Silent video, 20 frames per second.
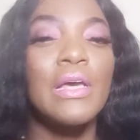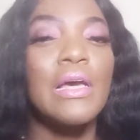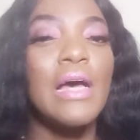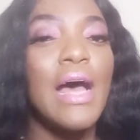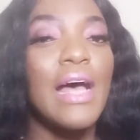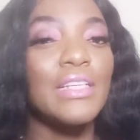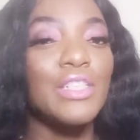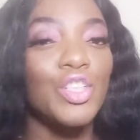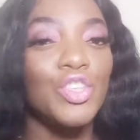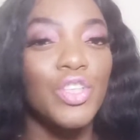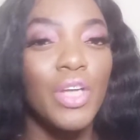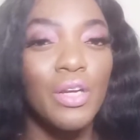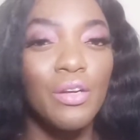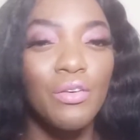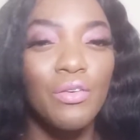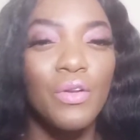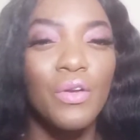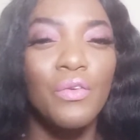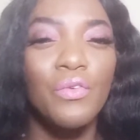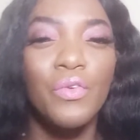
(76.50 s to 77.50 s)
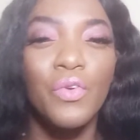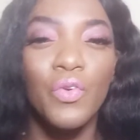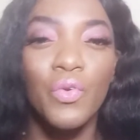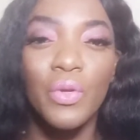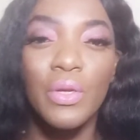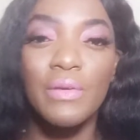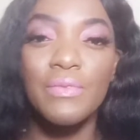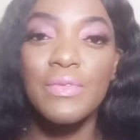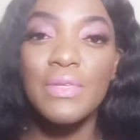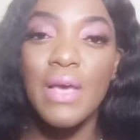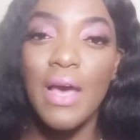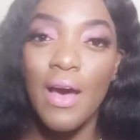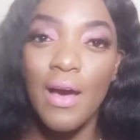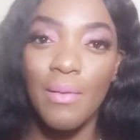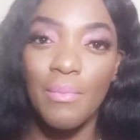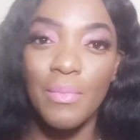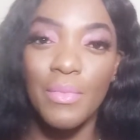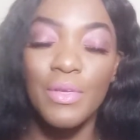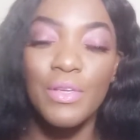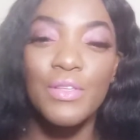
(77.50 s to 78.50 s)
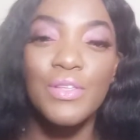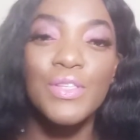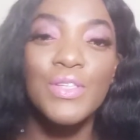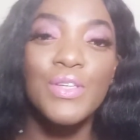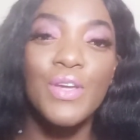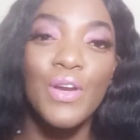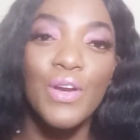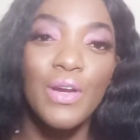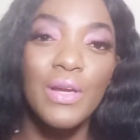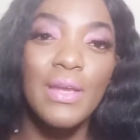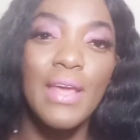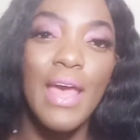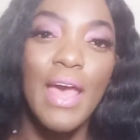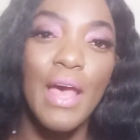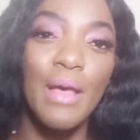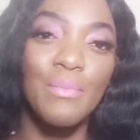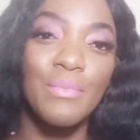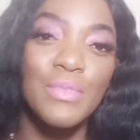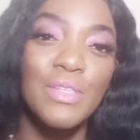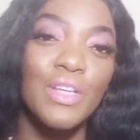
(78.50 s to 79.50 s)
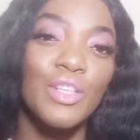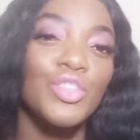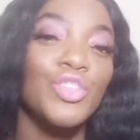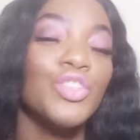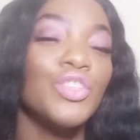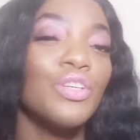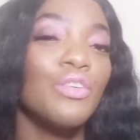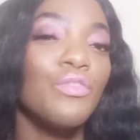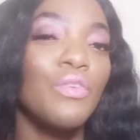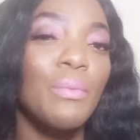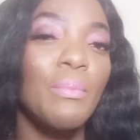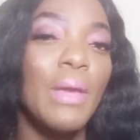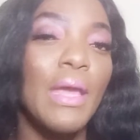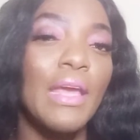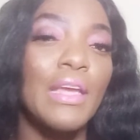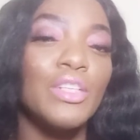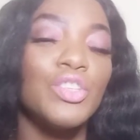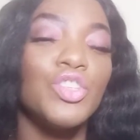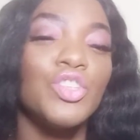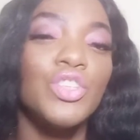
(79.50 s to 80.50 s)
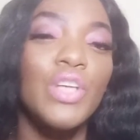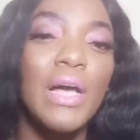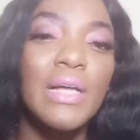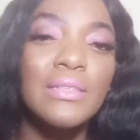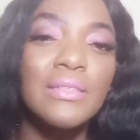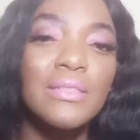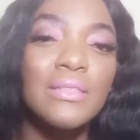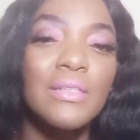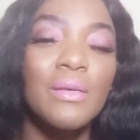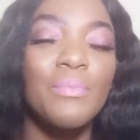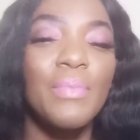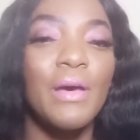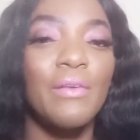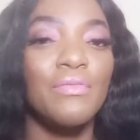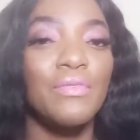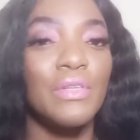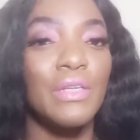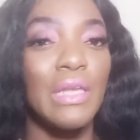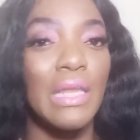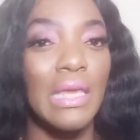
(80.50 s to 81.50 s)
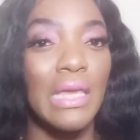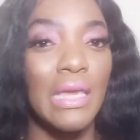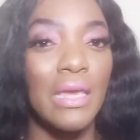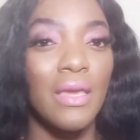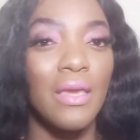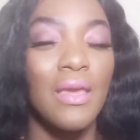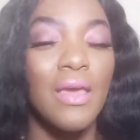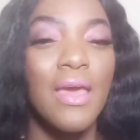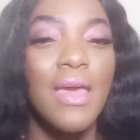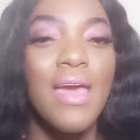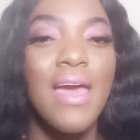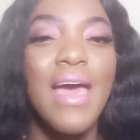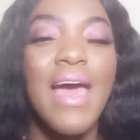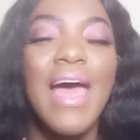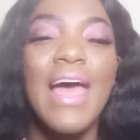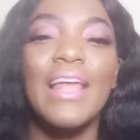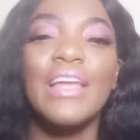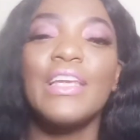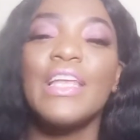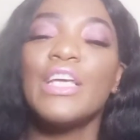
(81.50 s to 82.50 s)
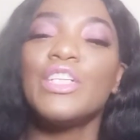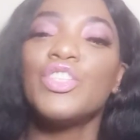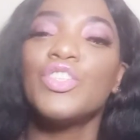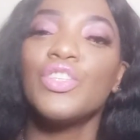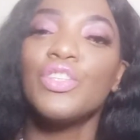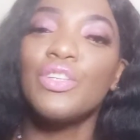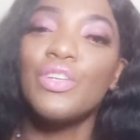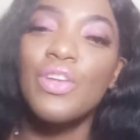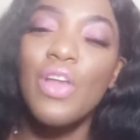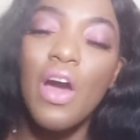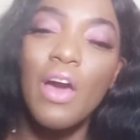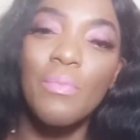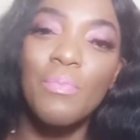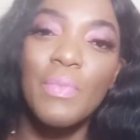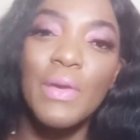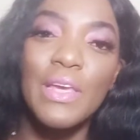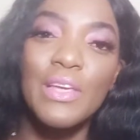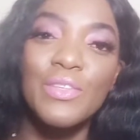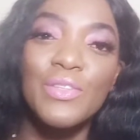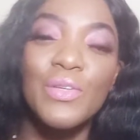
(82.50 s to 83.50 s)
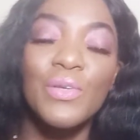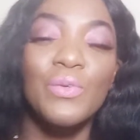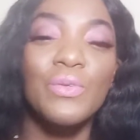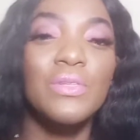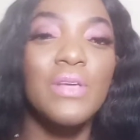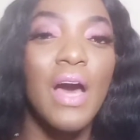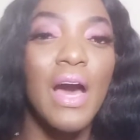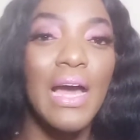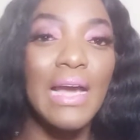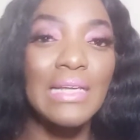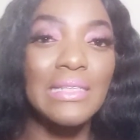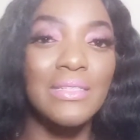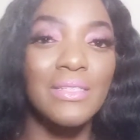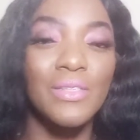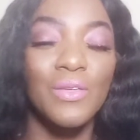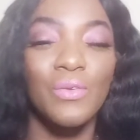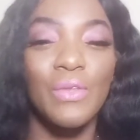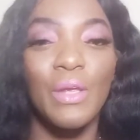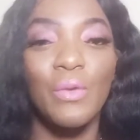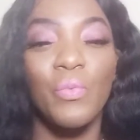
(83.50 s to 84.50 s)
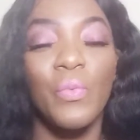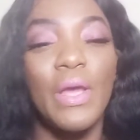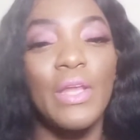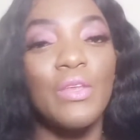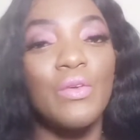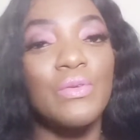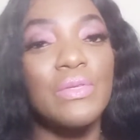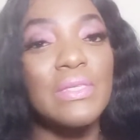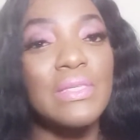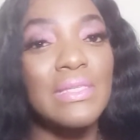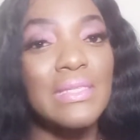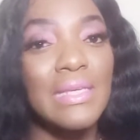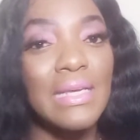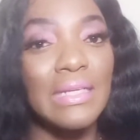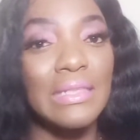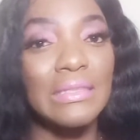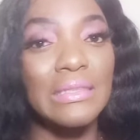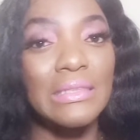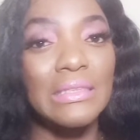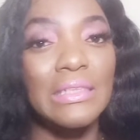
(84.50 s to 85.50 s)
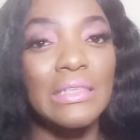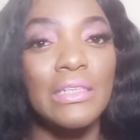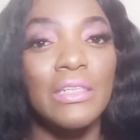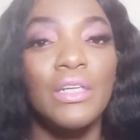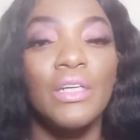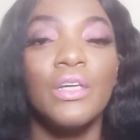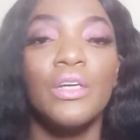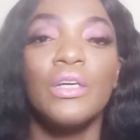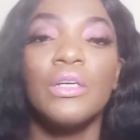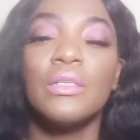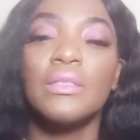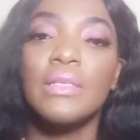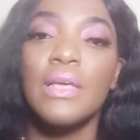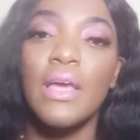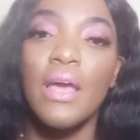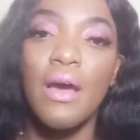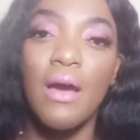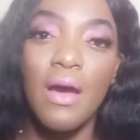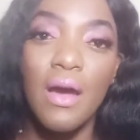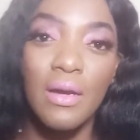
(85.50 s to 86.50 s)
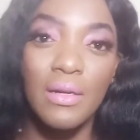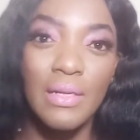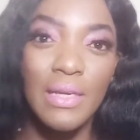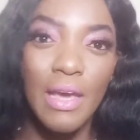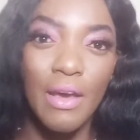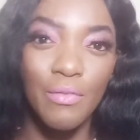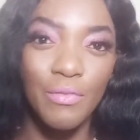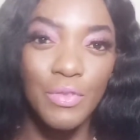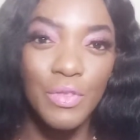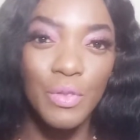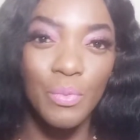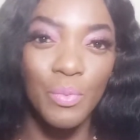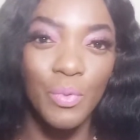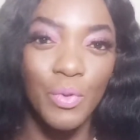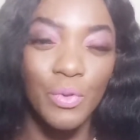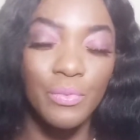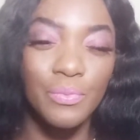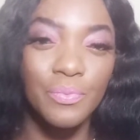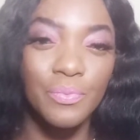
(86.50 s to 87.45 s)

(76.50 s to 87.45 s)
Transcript: As a general rule of thumb, skirt hems should remain just above the knee, and they should not be too tight so that when you sit, they are uncomfortable.